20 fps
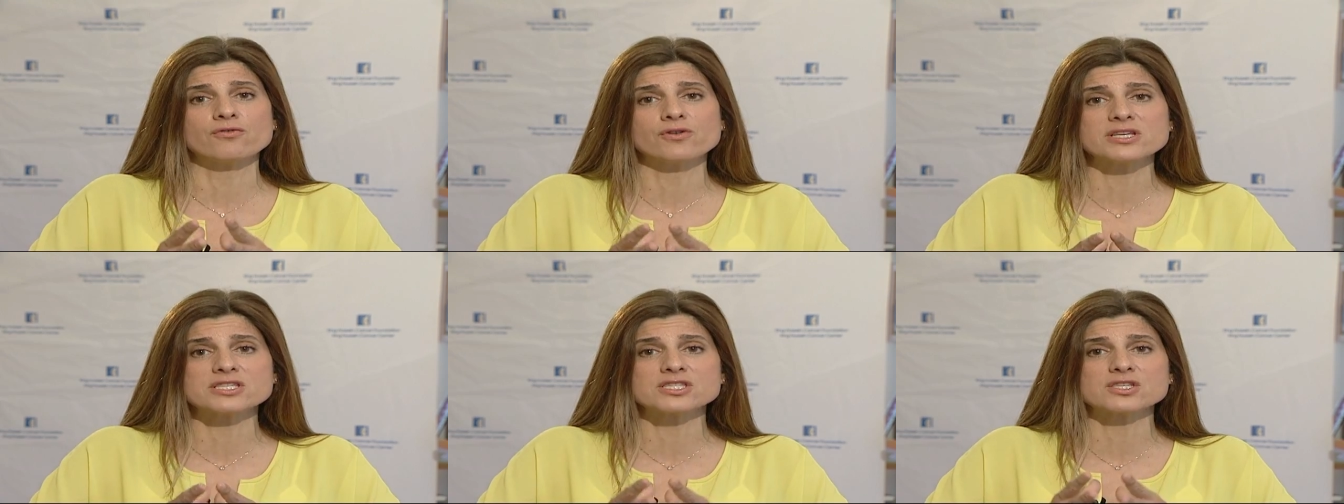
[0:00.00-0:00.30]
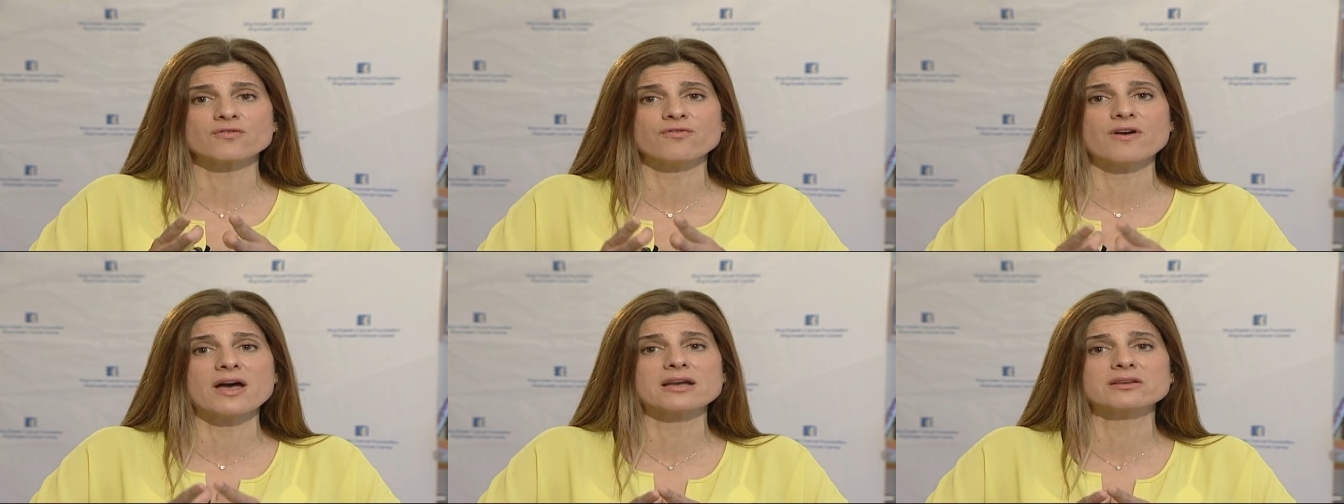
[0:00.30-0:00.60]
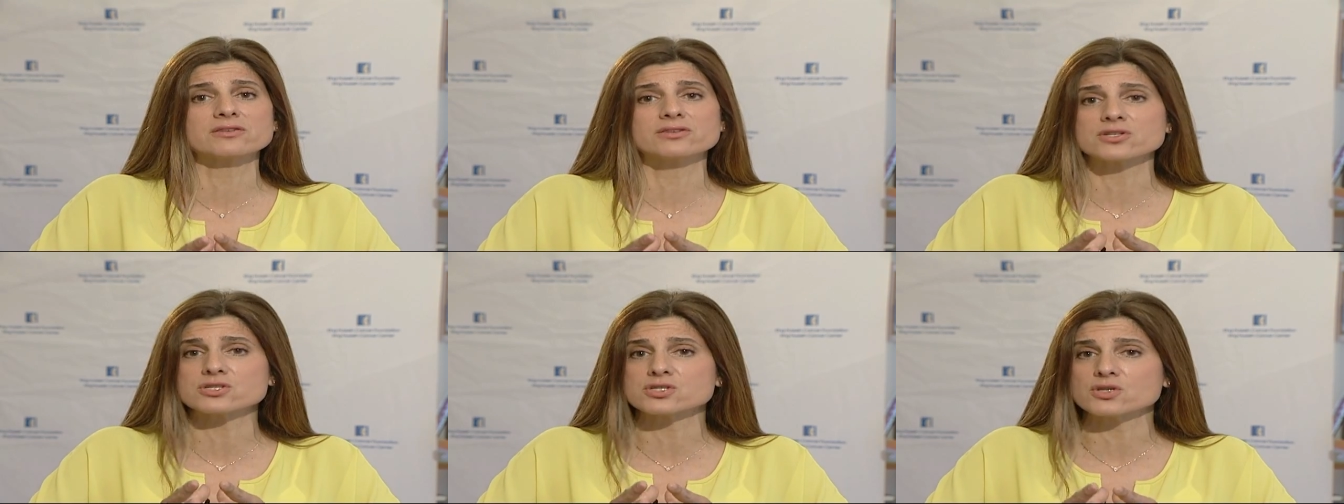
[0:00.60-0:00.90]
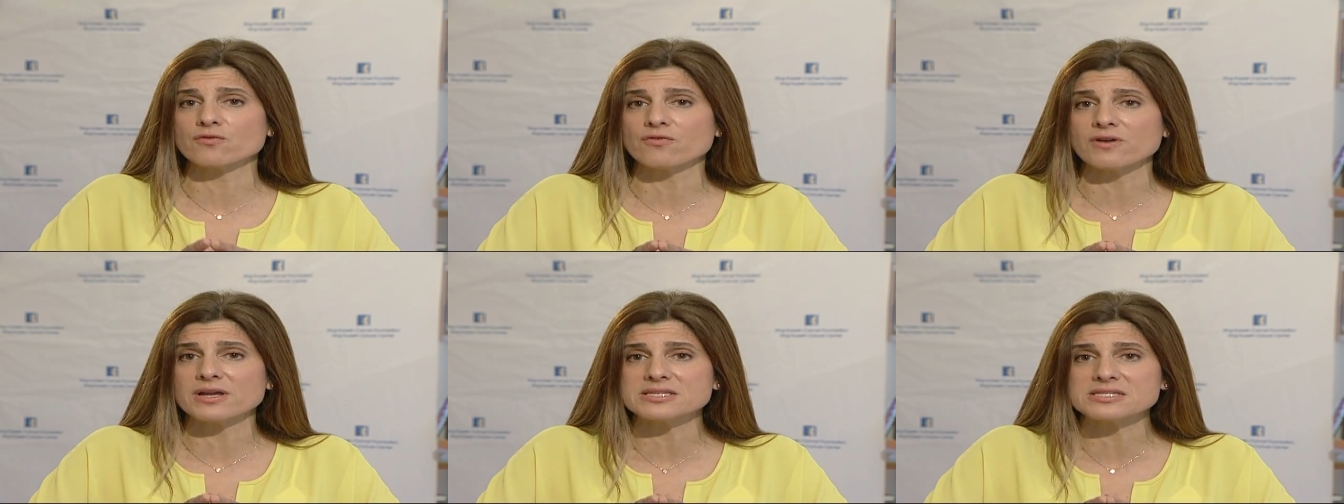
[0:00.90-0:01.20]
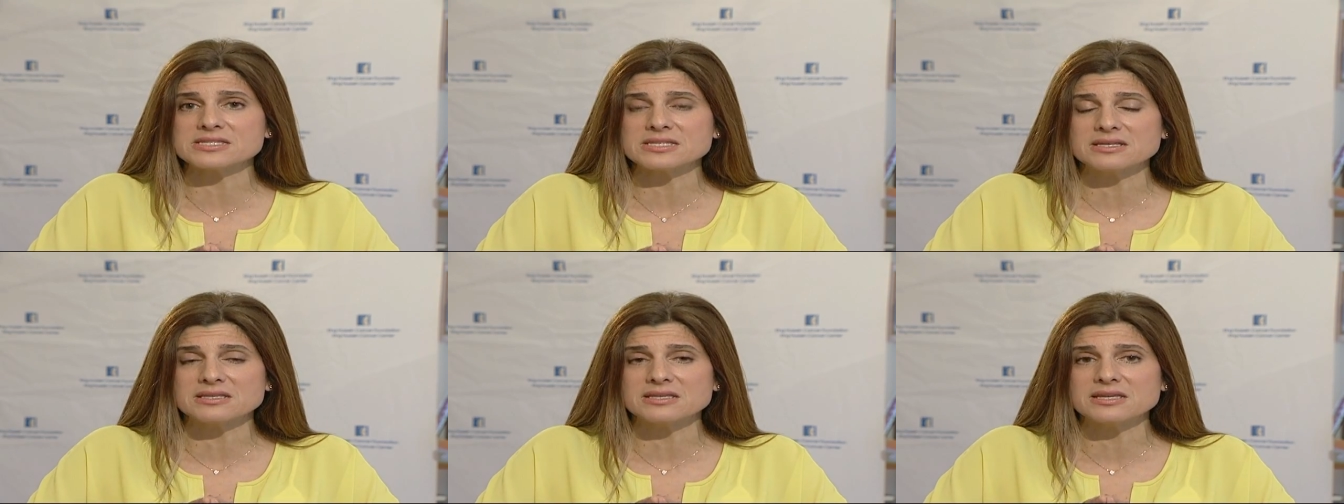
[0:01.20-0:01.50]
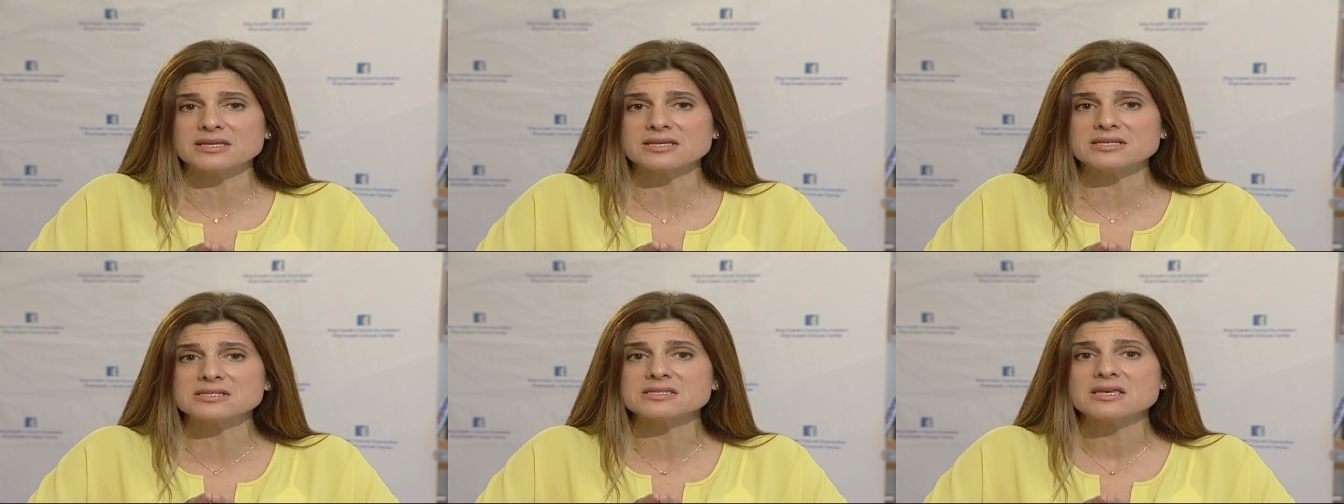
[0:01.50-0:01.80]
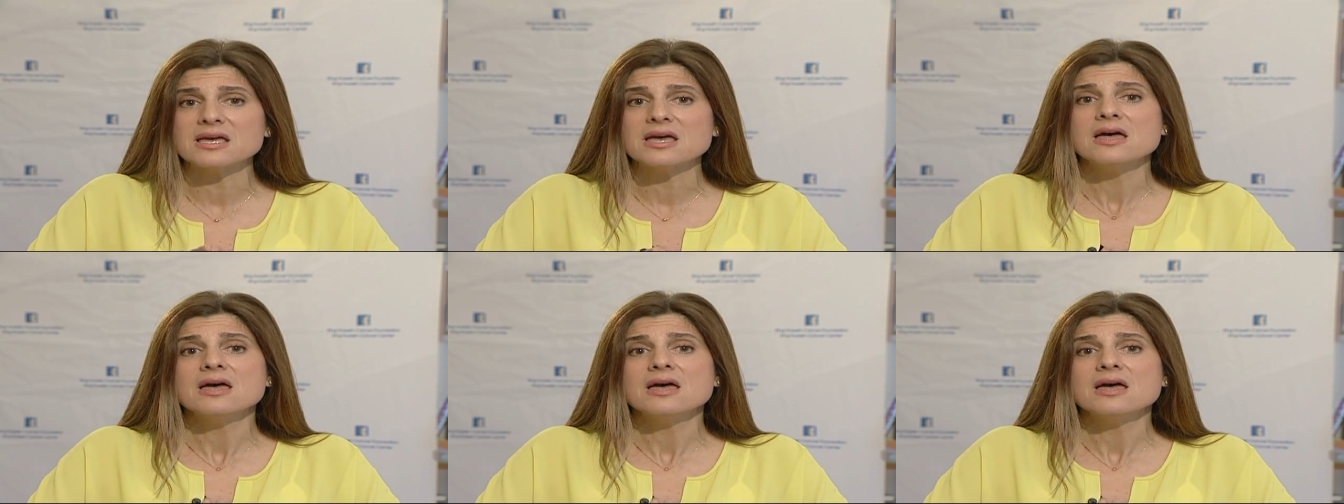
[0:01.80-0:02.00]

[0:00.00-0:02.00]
risk factors of NCDs